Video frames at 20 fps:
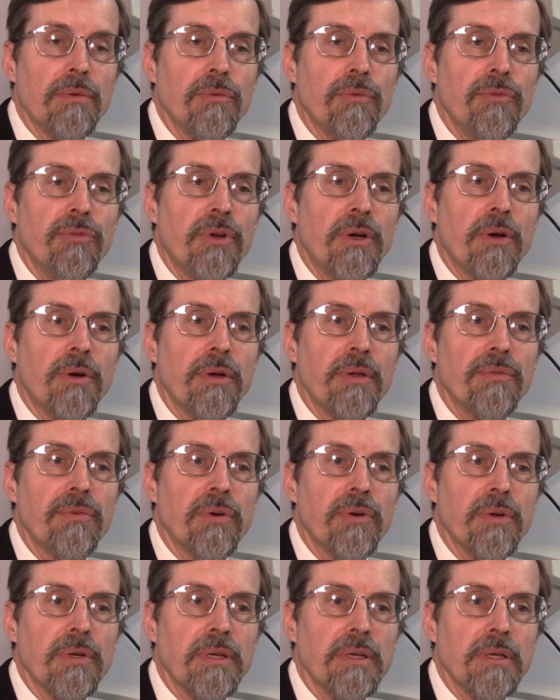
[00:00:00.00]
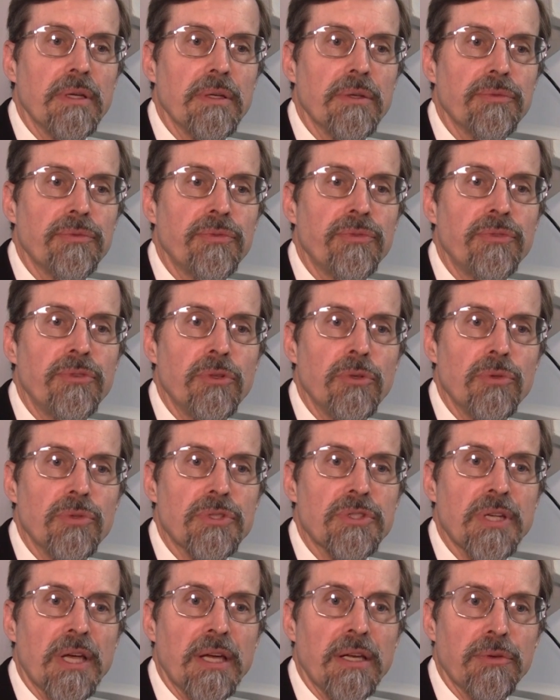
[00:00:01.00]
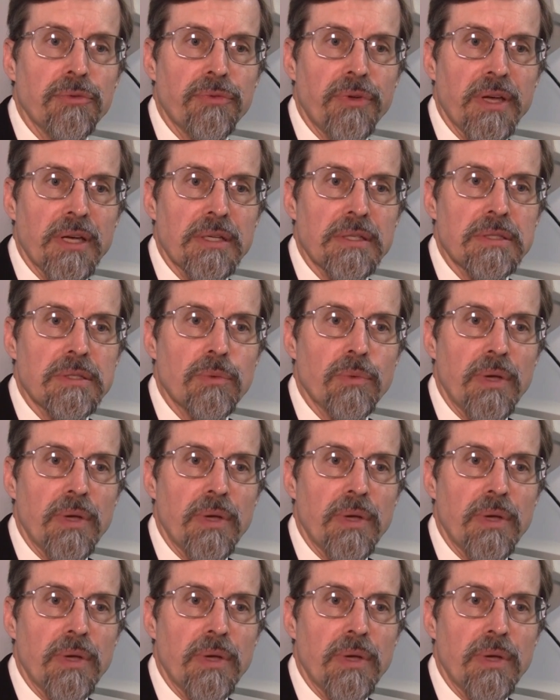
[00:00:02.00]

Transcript: very, very few side effects.